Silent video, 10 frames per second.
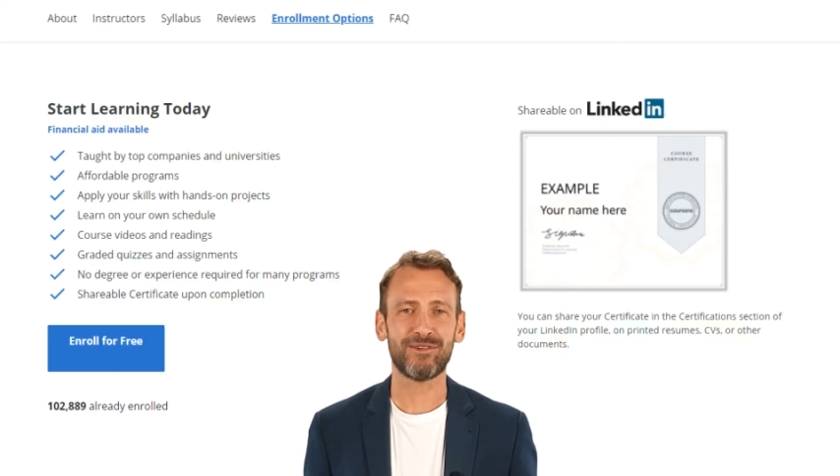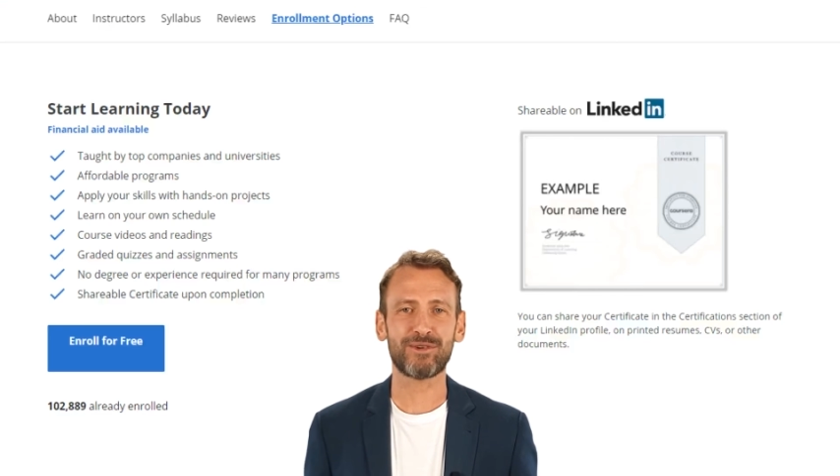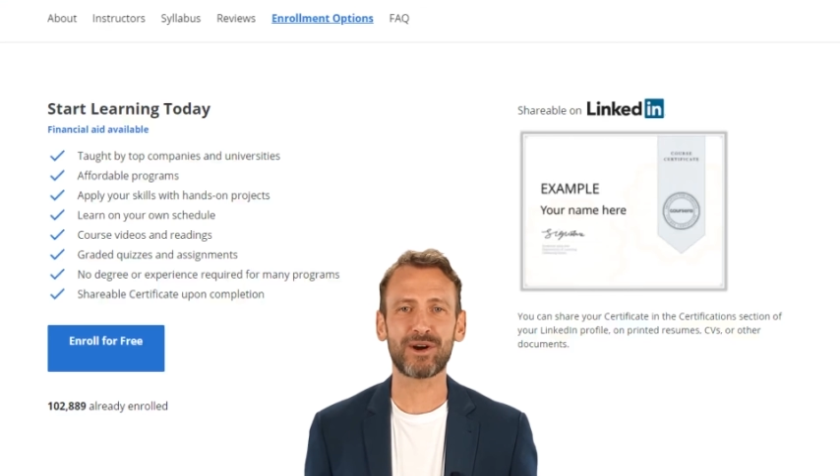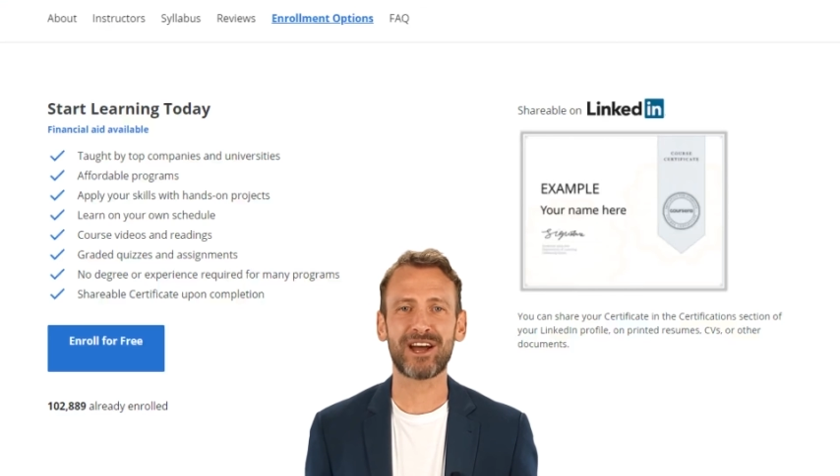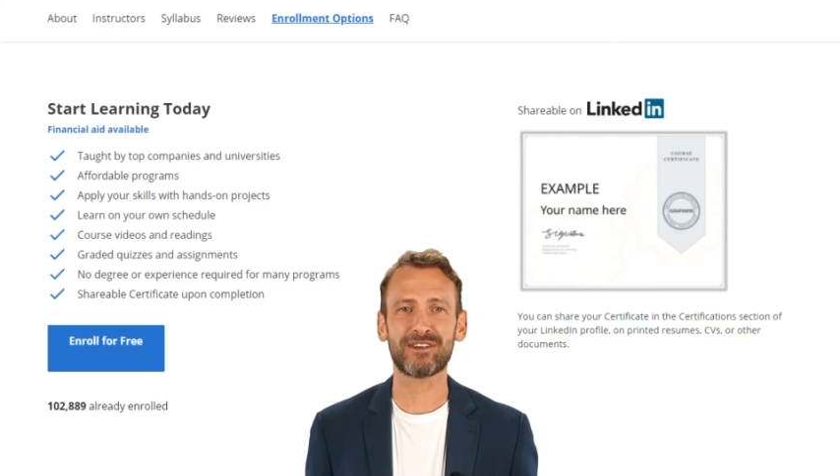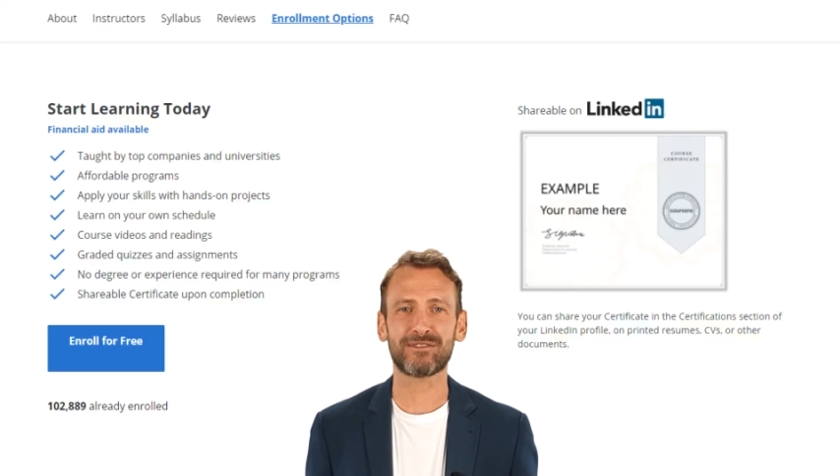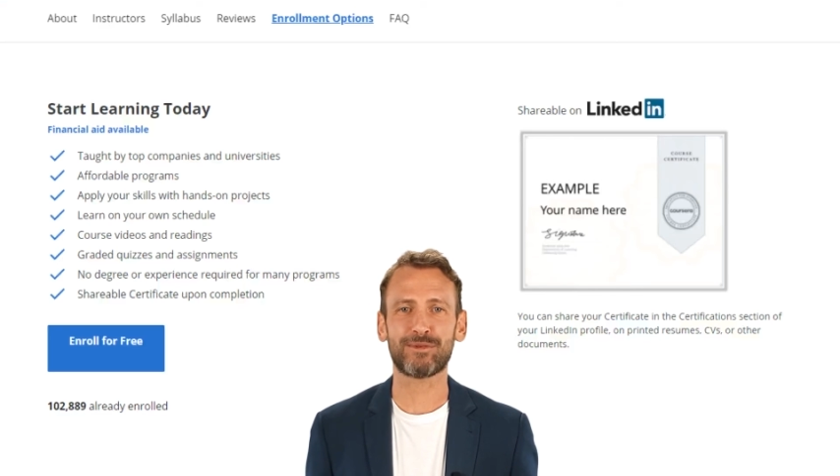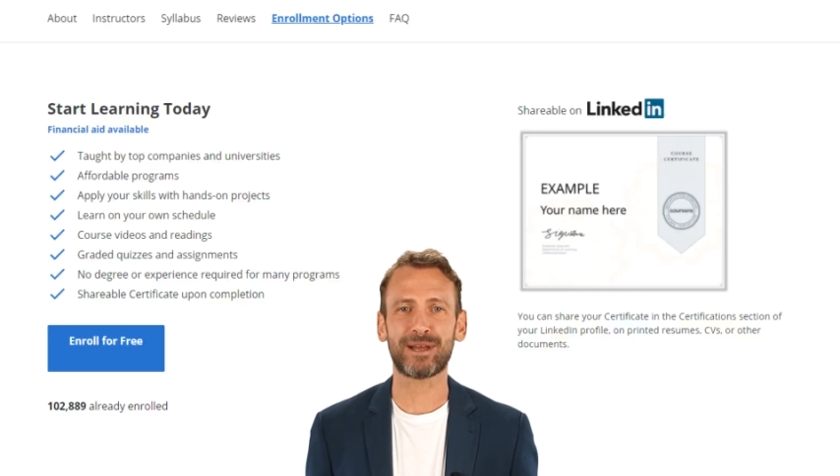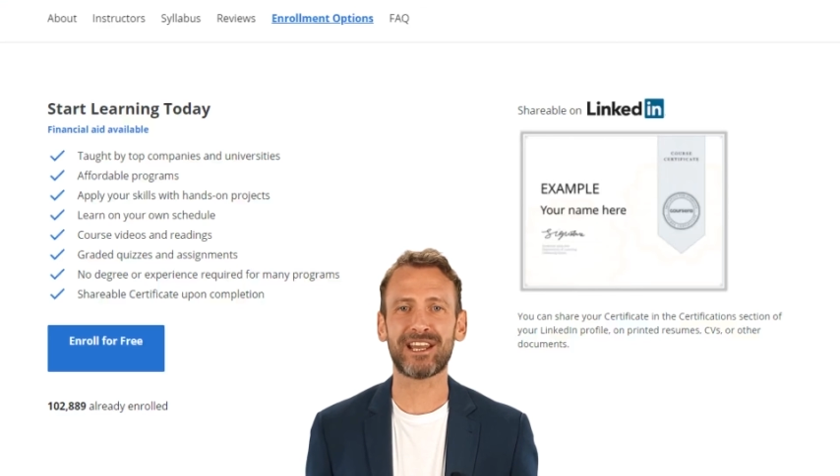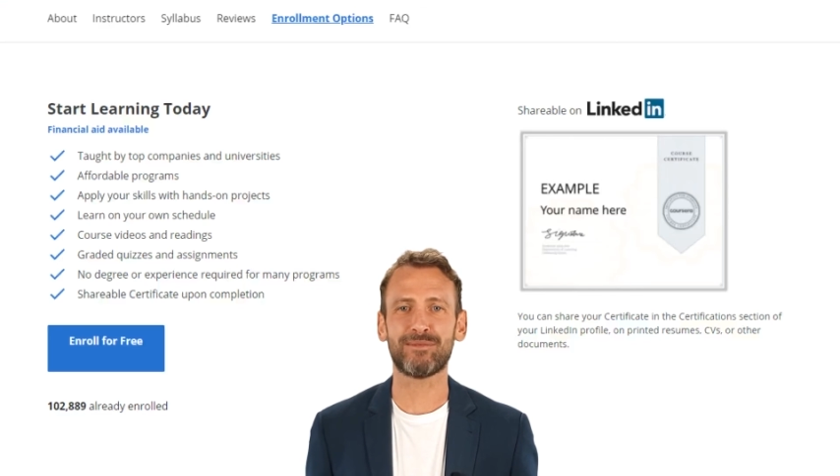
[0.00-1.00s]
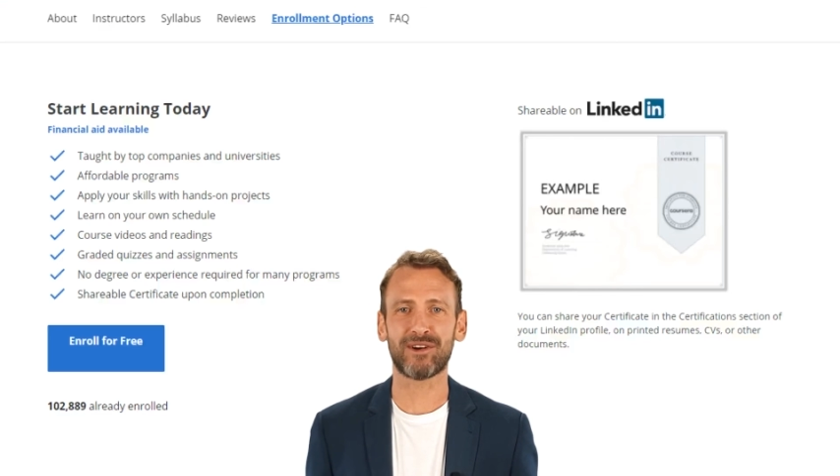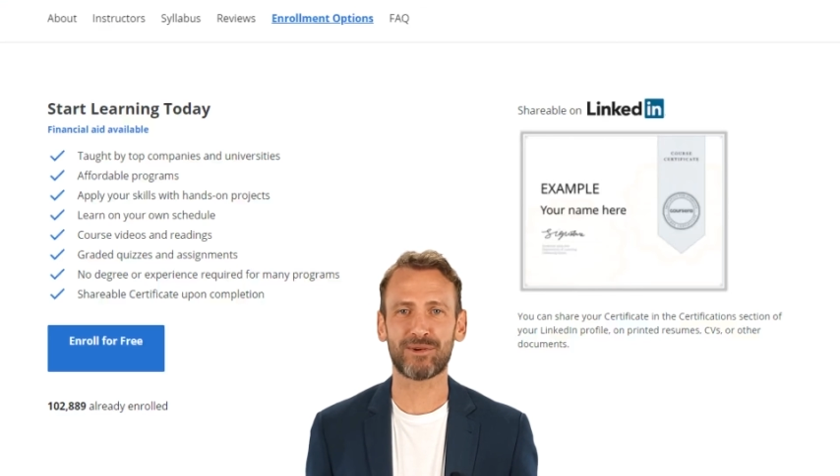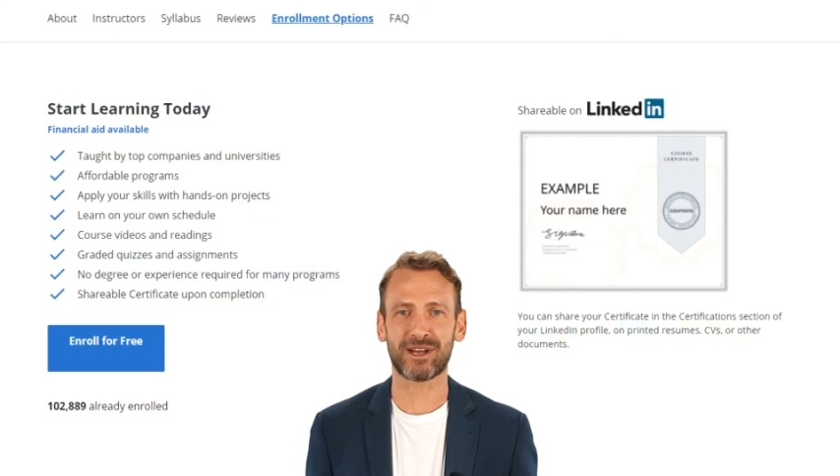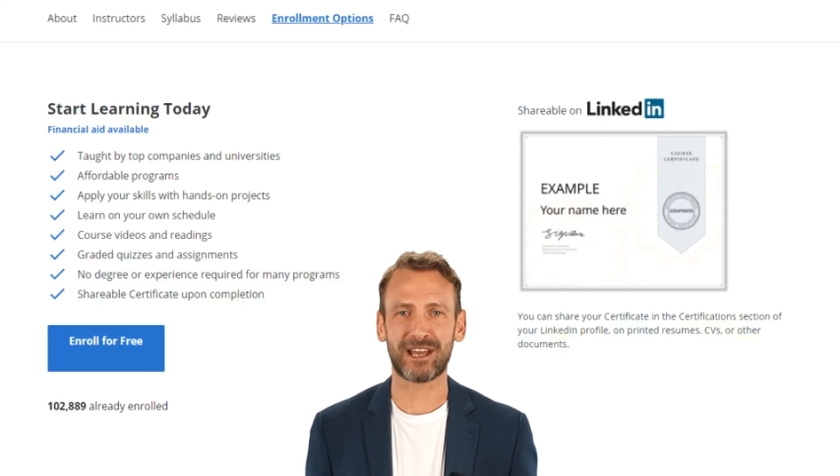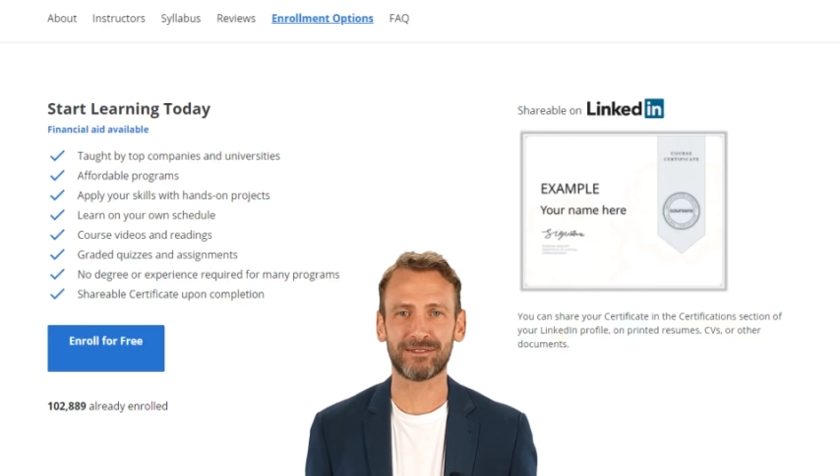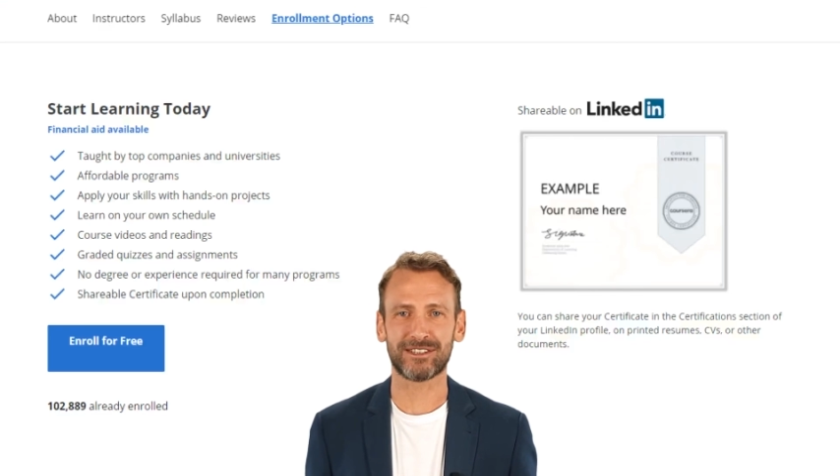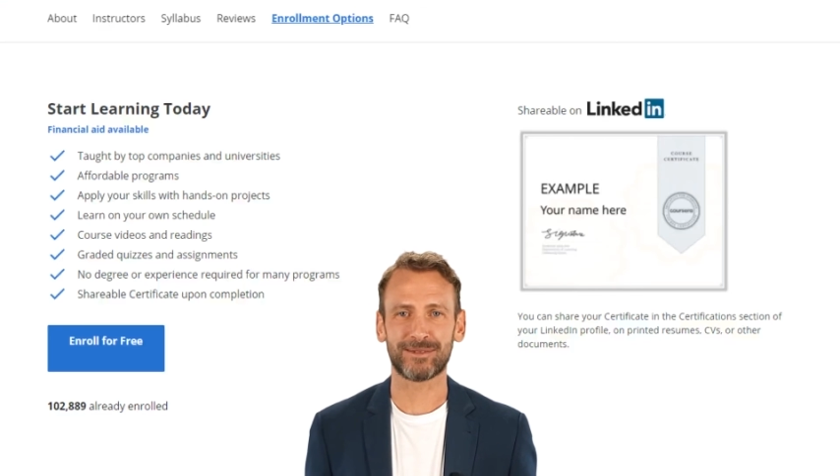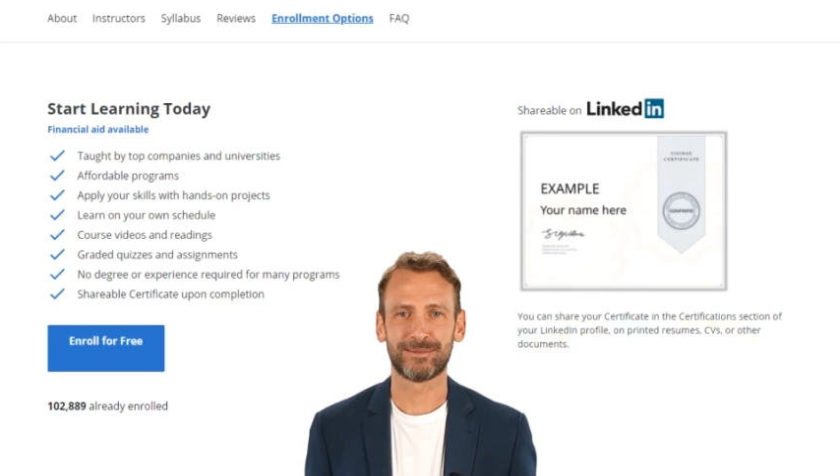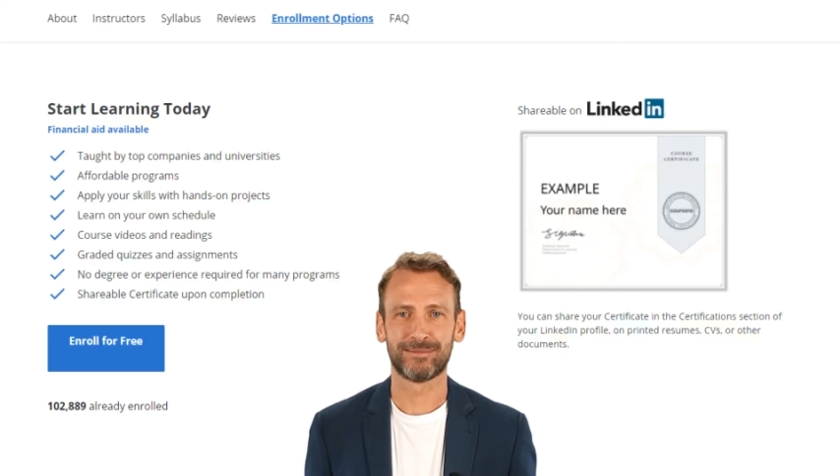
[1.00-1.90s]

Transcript: required for many programs.